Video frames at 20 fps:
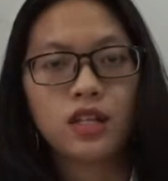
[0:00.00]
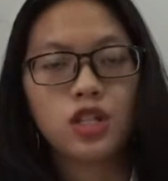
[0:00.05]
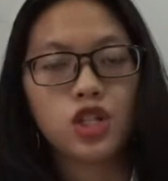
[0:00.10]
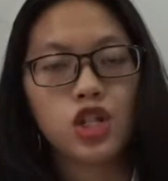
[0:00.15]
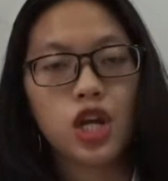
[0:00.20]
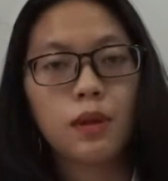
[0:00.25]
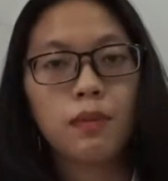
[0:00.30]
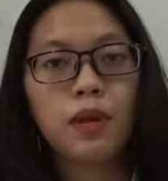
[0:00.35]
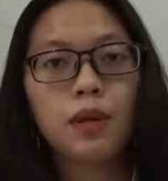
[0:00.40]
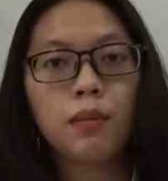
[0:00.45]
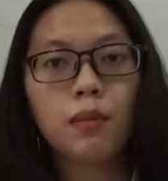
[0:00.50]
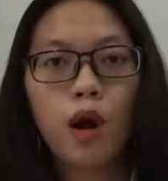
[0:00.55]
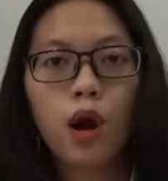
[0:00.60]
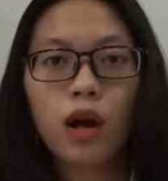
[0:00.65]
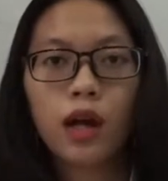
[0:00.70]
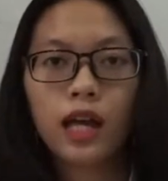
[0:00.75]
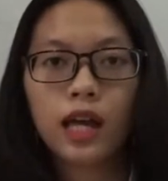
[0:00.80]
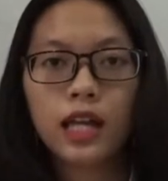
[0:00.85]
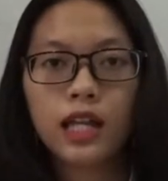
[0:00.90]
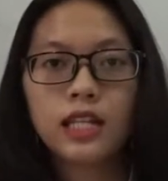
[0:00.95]
JP
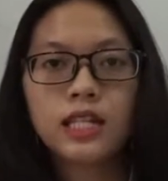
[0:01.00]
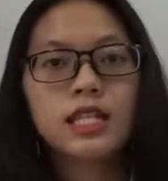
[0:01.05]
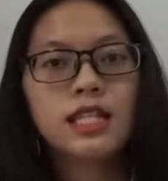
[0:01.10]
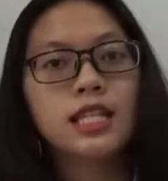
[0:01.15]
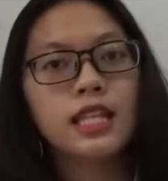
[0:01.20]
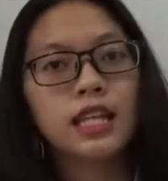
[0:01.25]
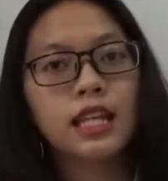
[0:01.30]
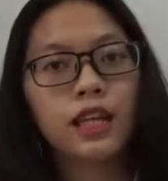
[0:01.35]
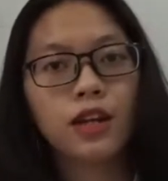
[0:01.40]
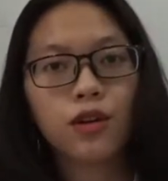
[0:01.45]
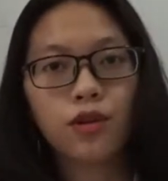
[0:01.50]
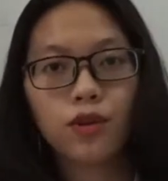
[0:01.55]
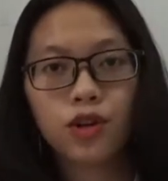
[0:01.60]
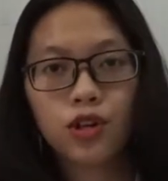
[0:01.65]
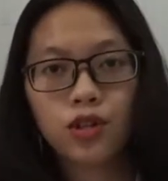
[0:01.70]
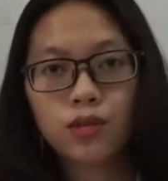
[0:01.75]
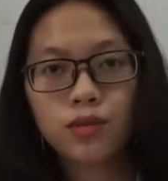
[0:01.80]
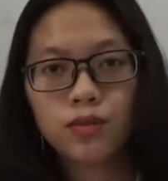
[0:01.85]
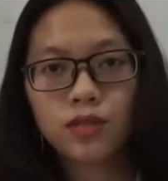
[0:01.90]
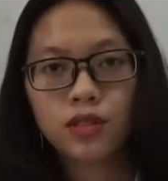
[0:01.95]
Morgan,
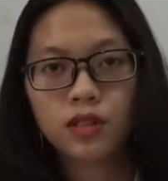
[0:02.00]
Citigroup.